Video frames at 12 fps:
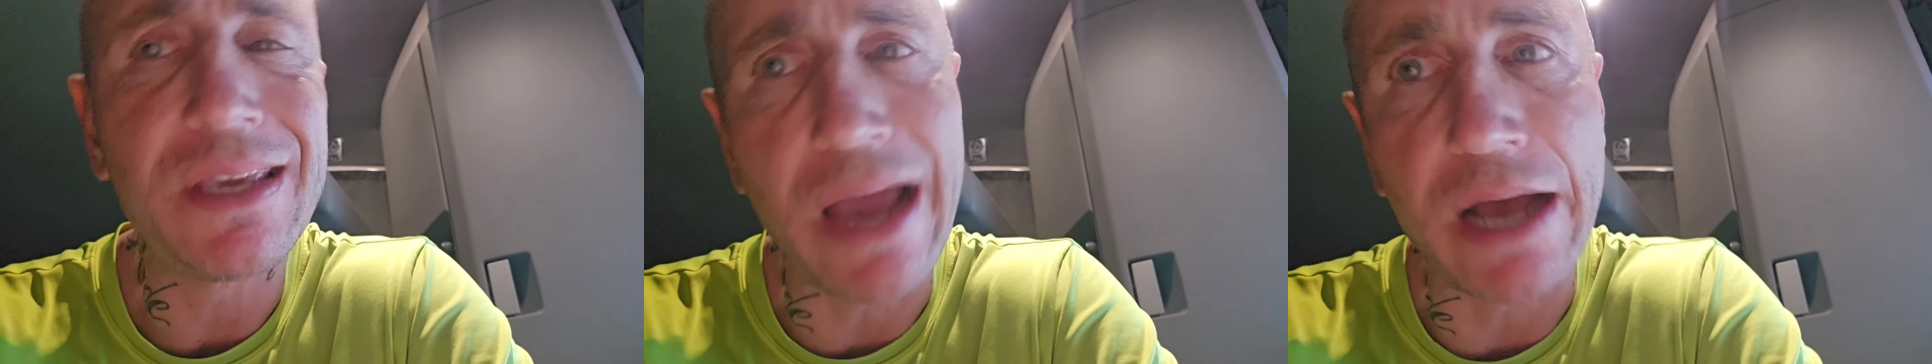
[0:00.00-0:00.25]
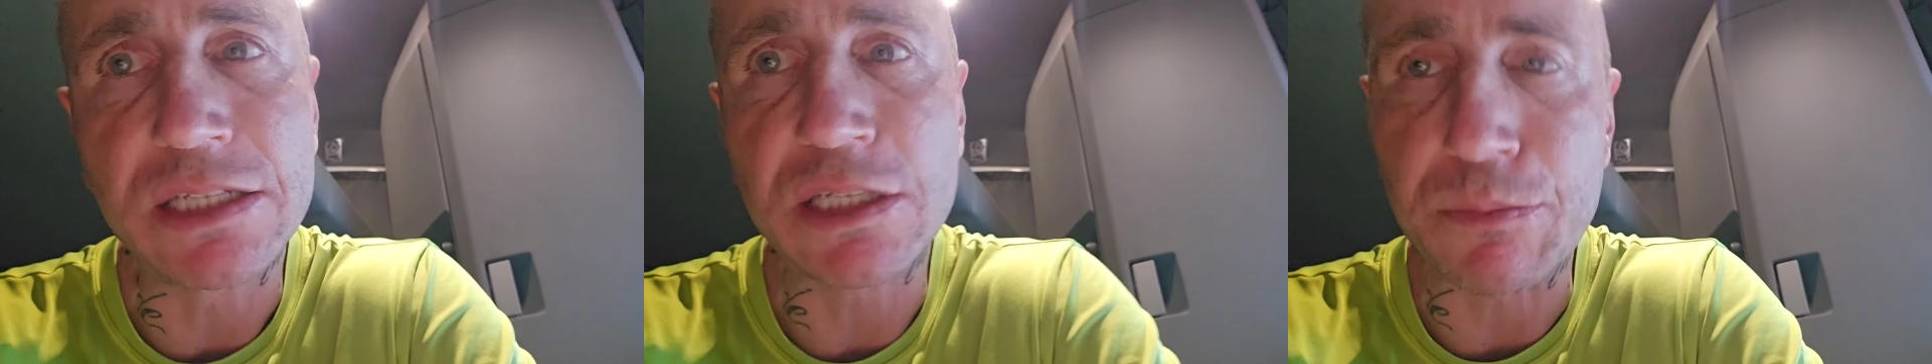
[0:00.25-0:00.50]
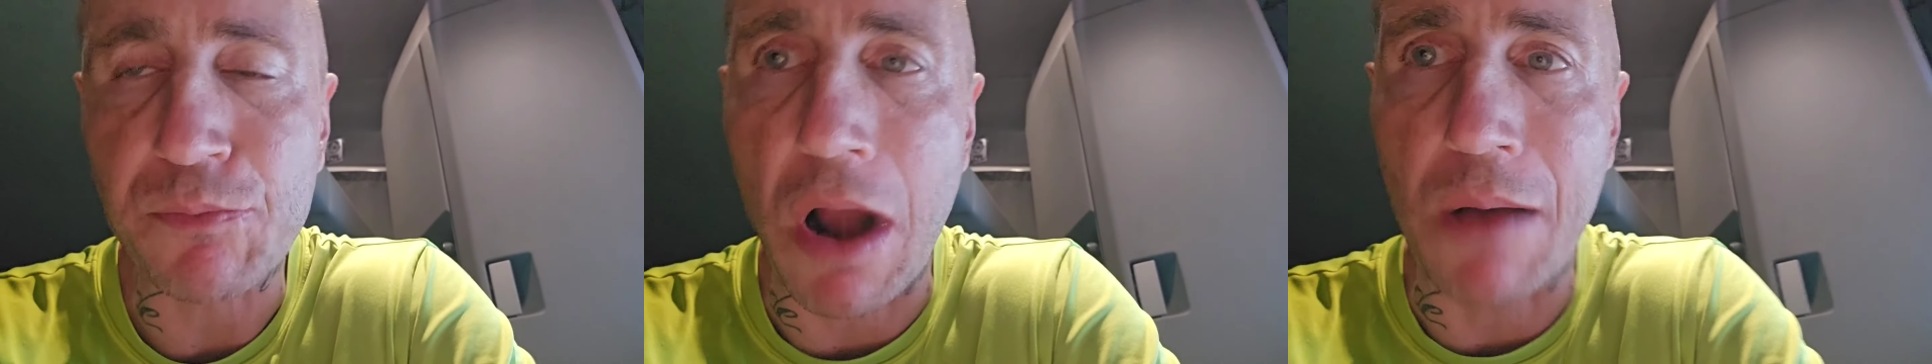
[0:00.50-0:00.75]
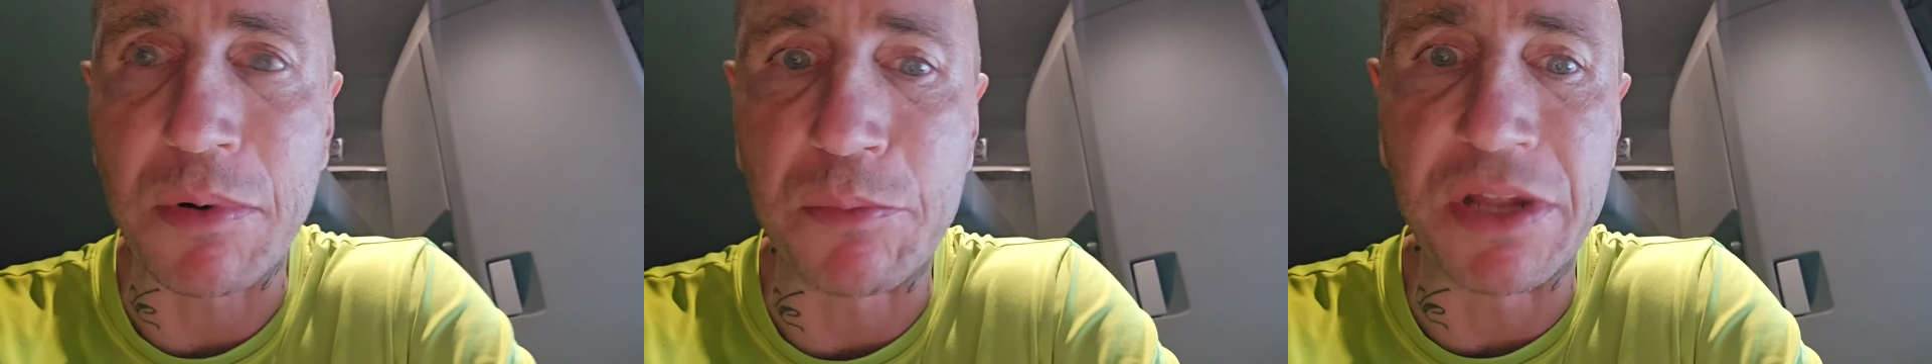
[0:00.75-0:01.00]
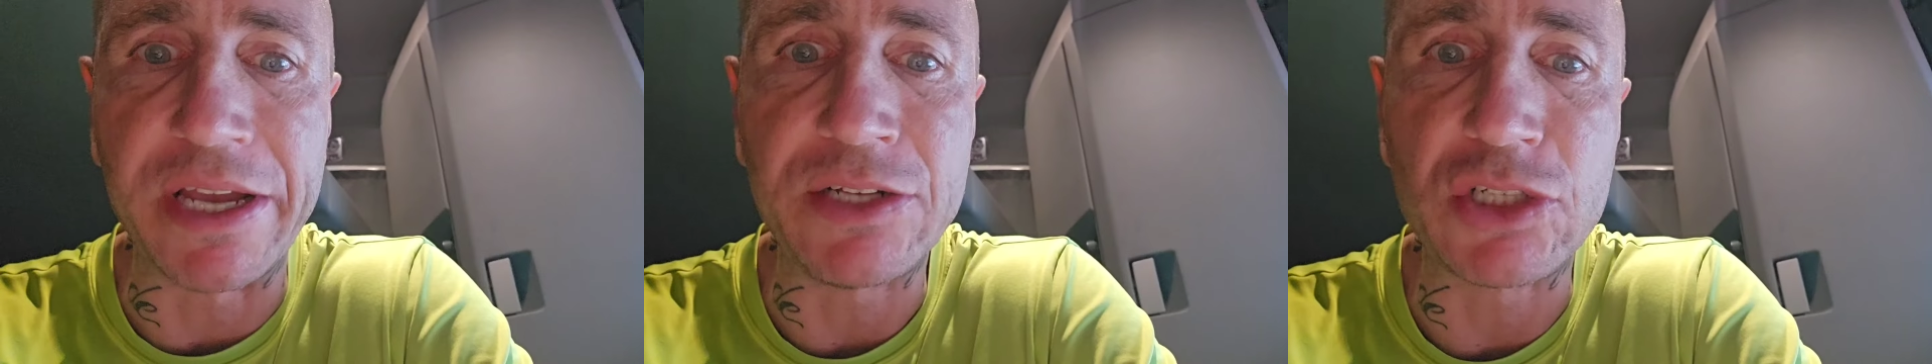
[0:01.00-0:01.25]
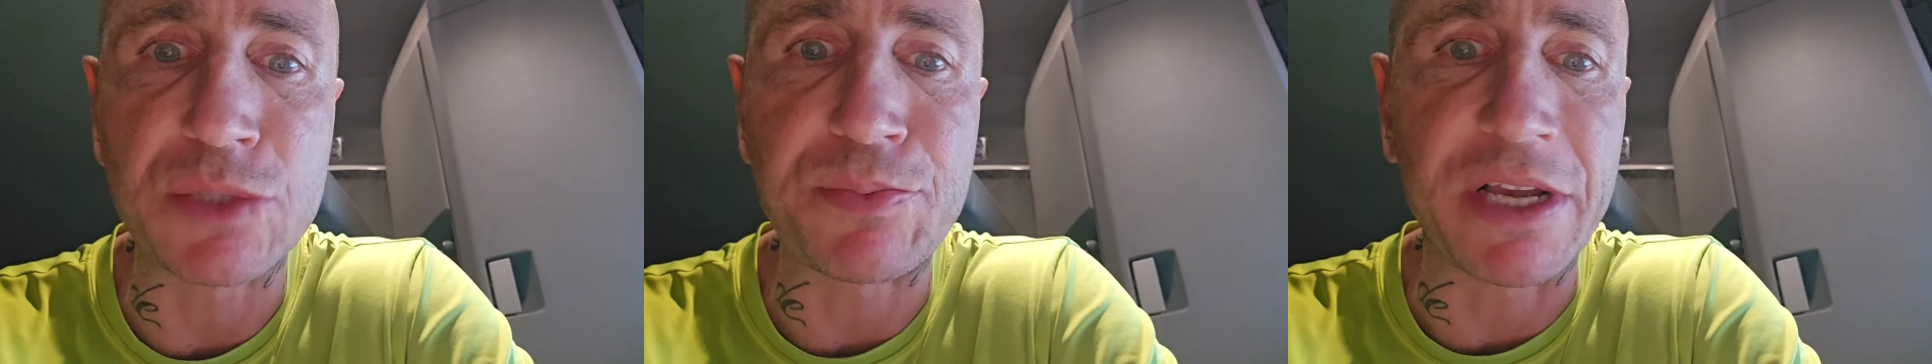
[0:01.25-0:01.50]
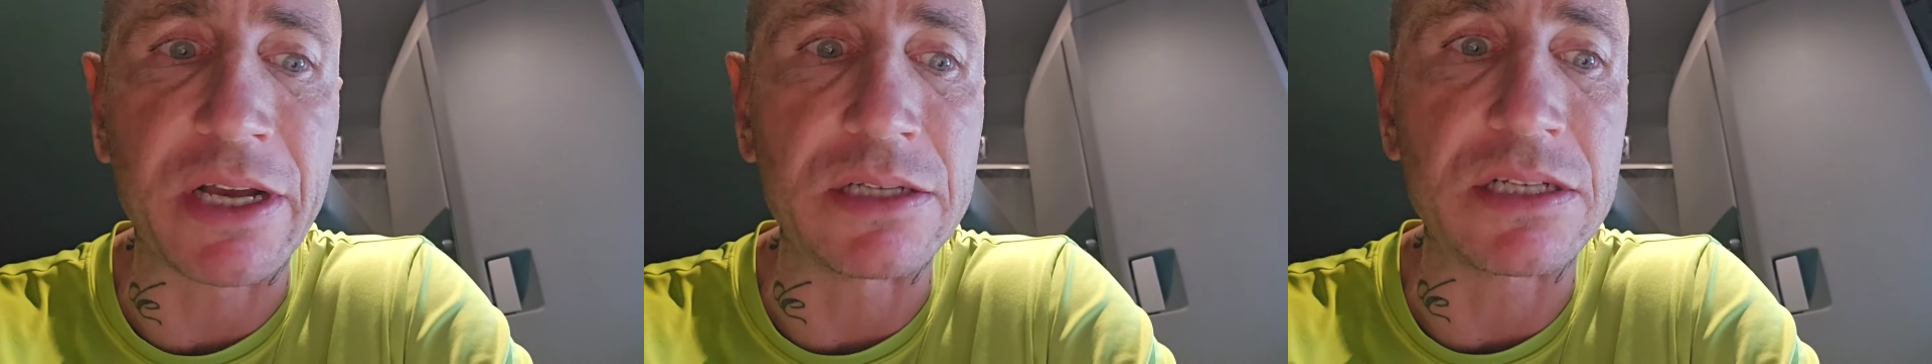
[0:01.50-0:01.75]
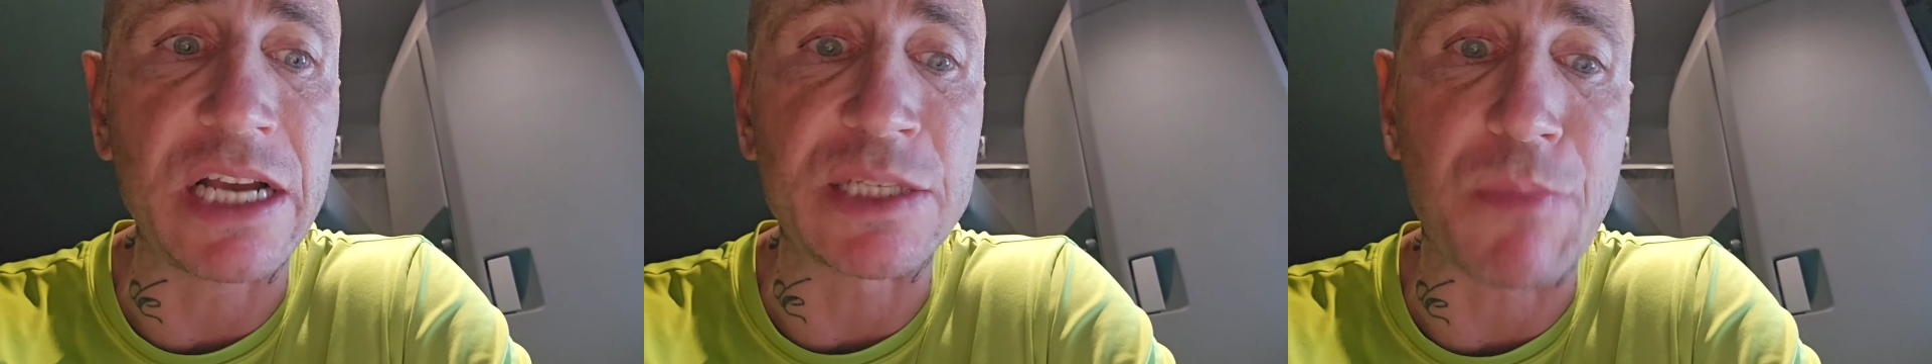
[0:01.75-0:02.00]
Yes, probably, just
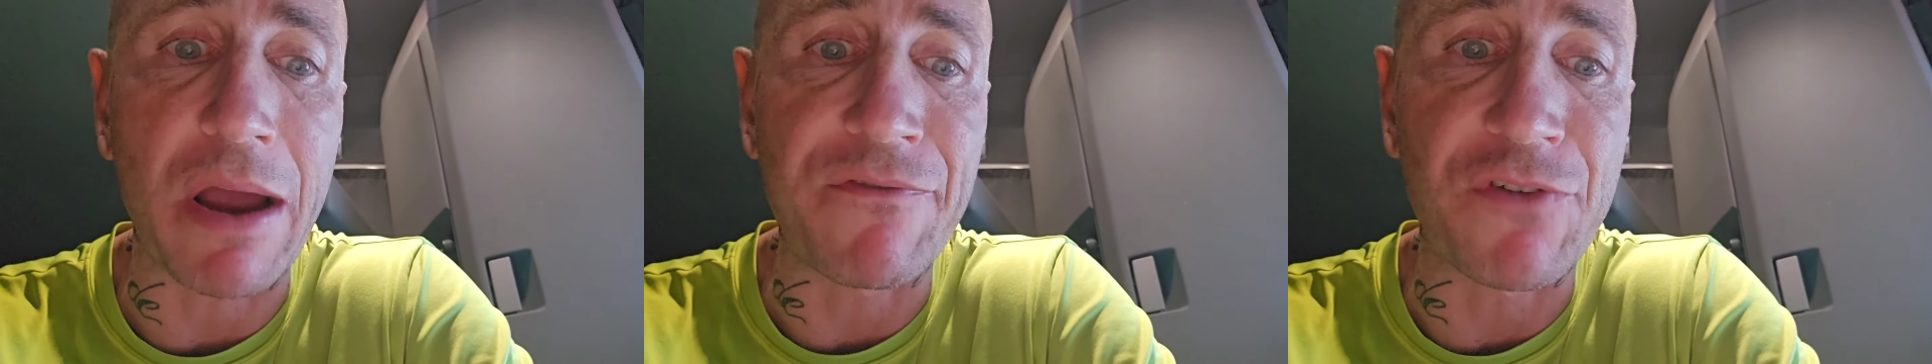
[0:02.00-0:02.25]
because it's my